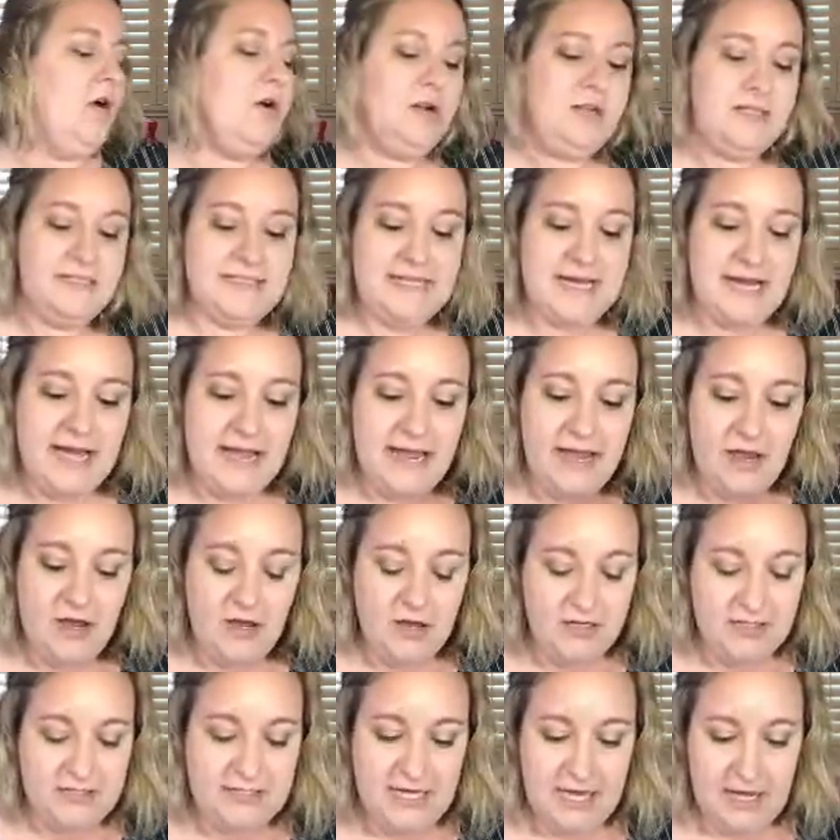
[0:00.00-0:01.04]
our die
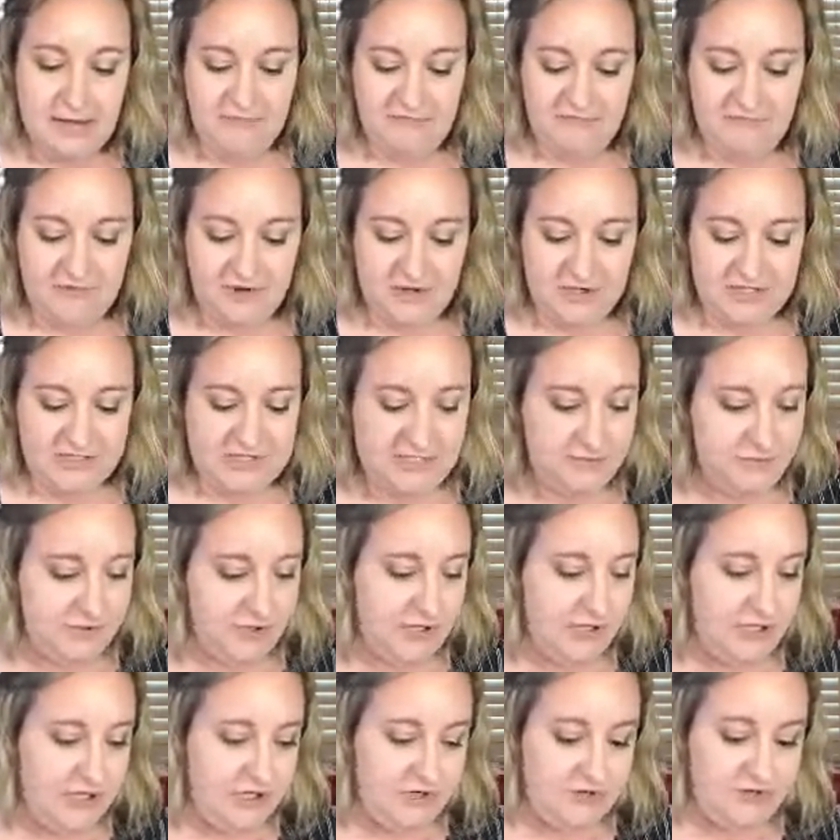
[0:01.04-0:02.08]
on top first, and we're
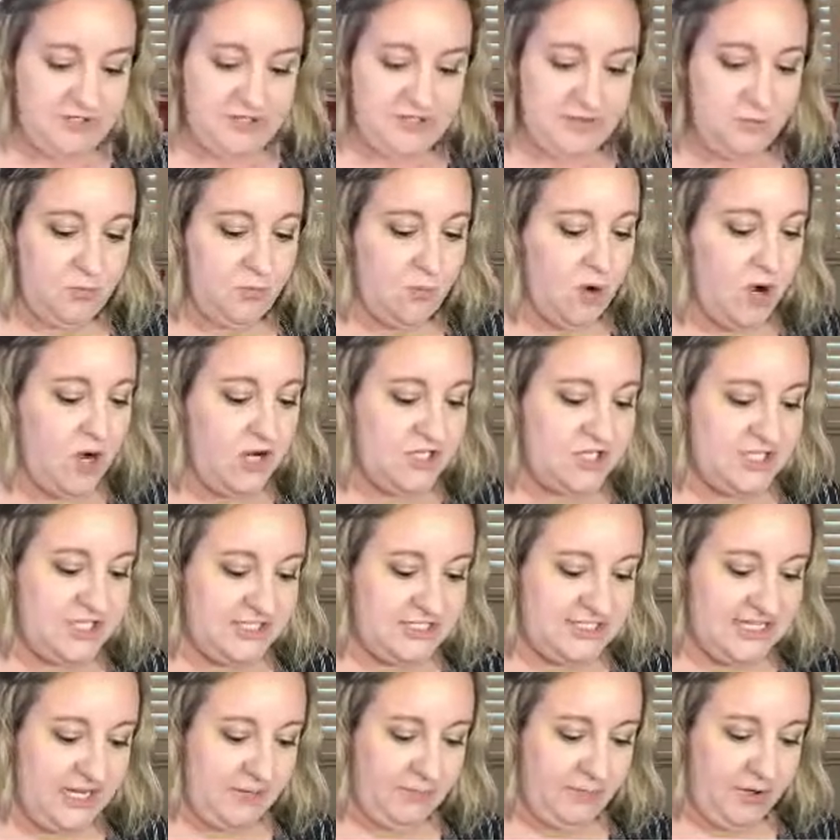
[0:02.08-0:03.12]
gonna use some washi
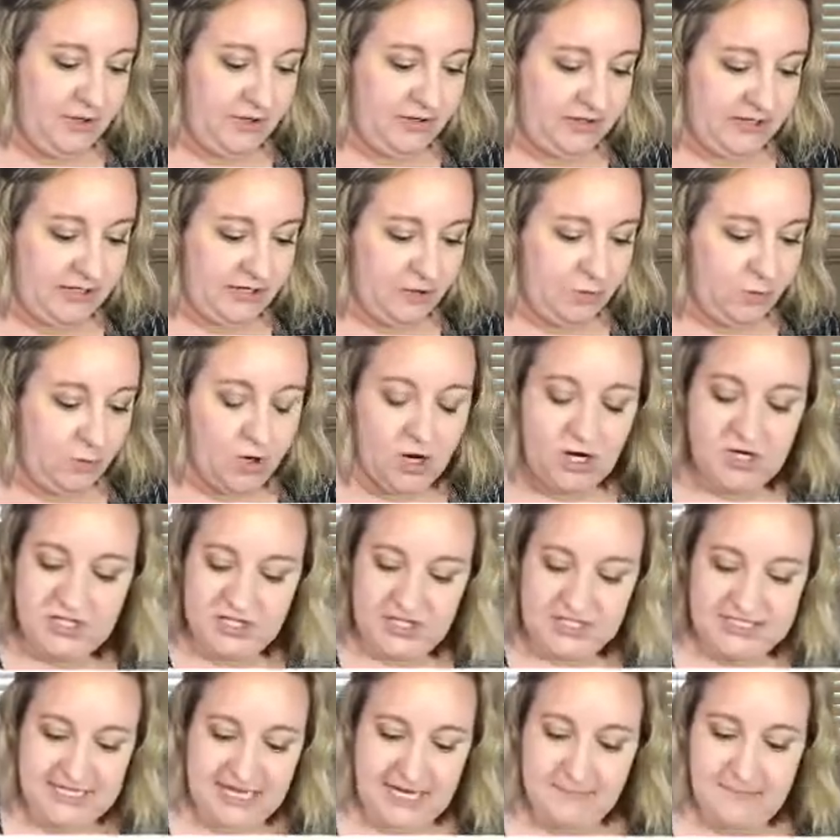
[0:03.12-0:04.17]
tape on here.
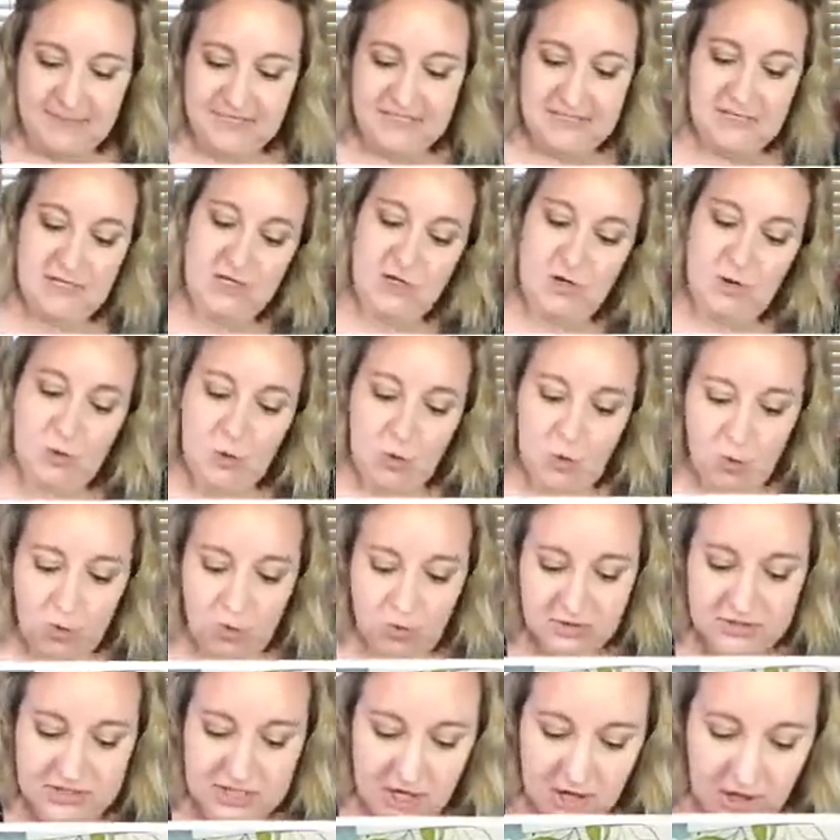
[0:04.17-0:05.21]
Washi tape is gonna
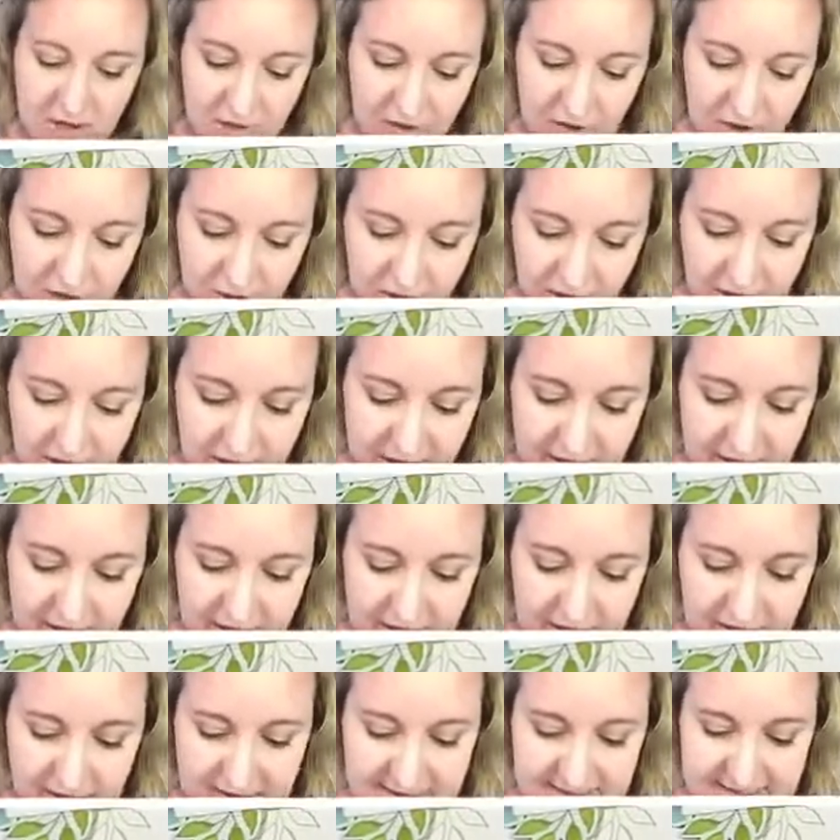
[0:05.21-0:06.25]
hold our
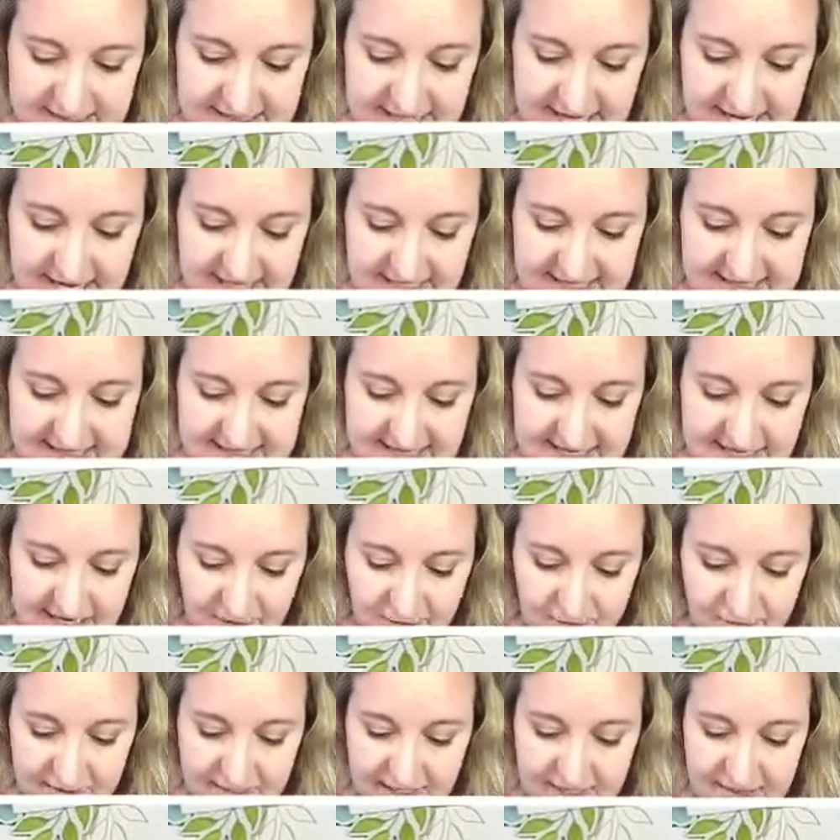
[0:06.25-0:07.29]
die
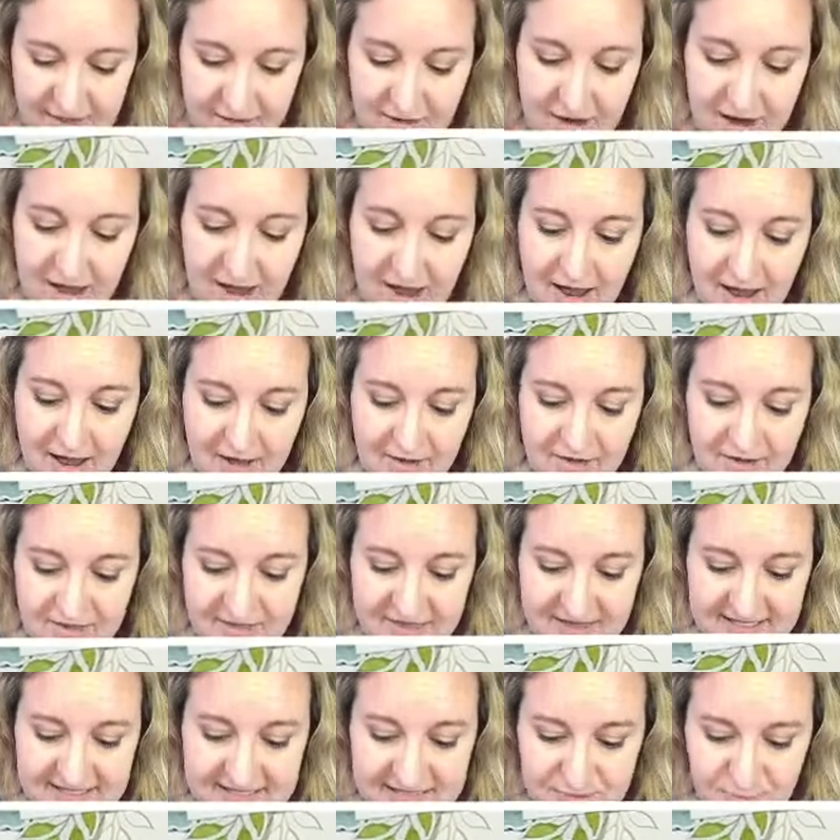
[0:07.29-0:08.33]
down, and
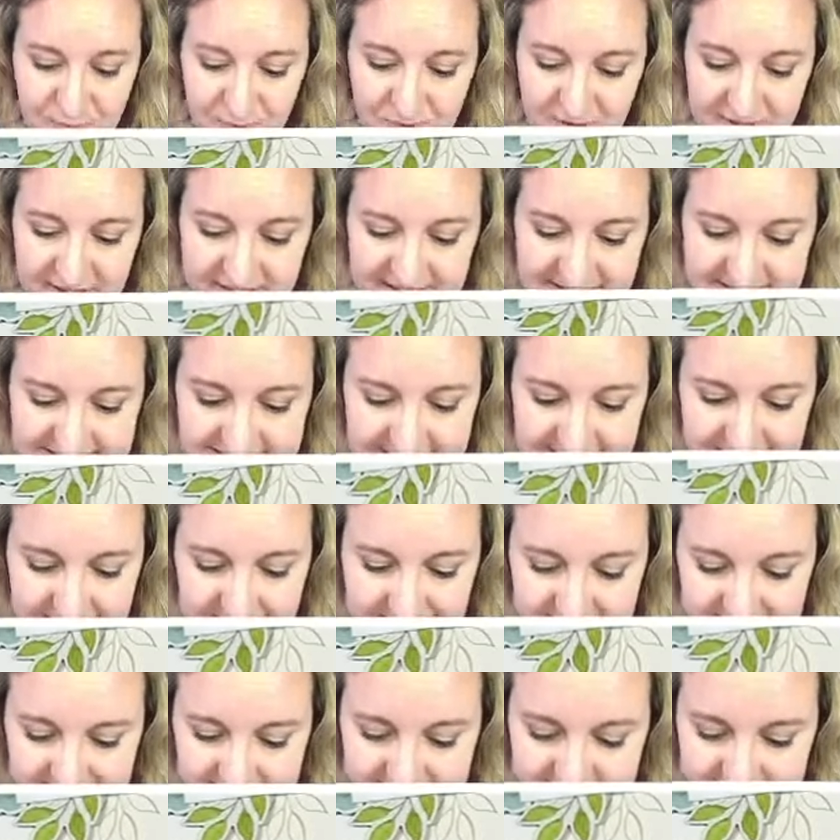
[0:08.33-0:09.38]
this one is
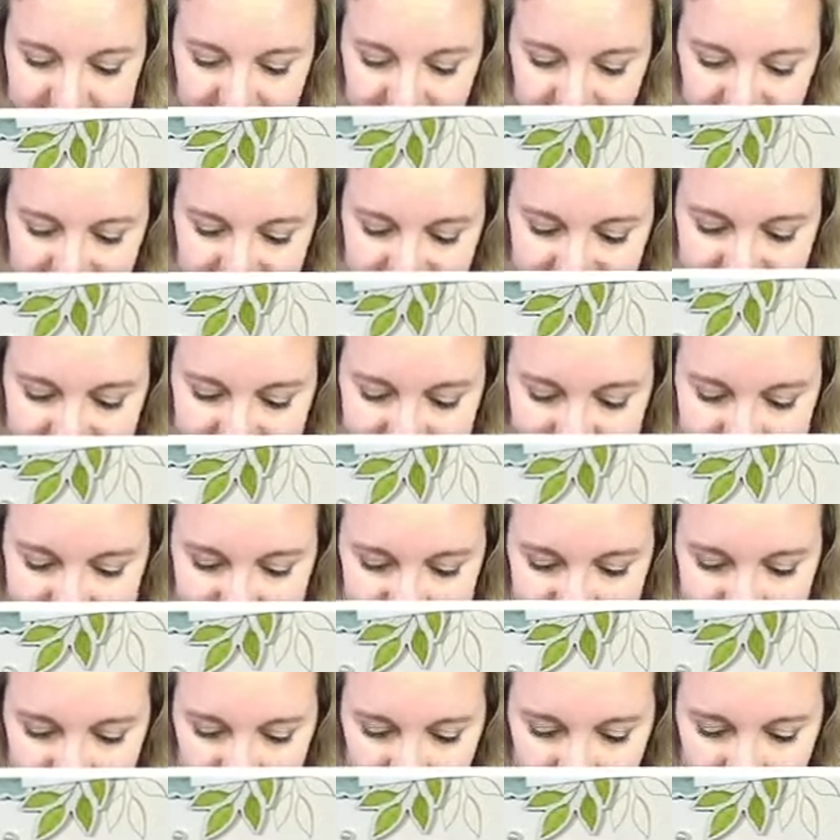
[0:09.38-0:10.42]
a little bit
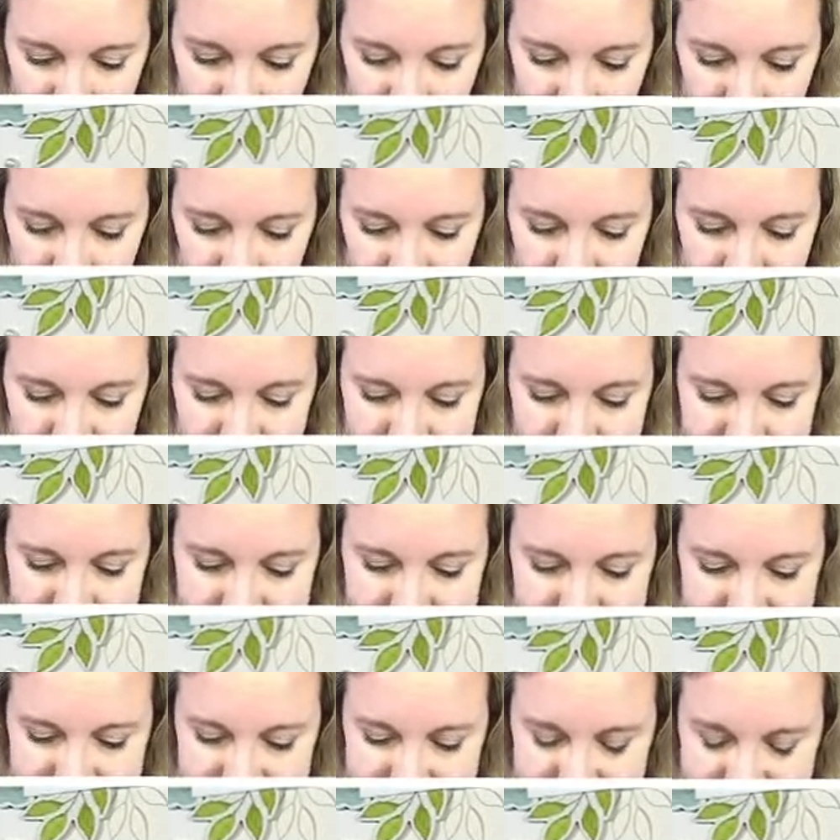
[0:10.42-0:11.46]
hard to
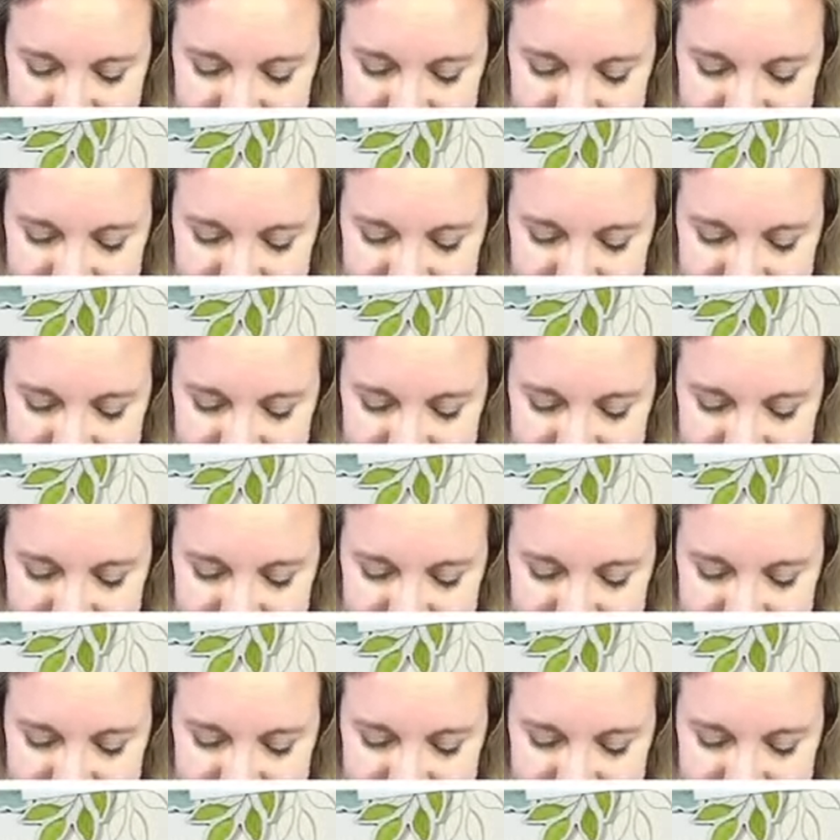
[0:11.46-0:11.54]
see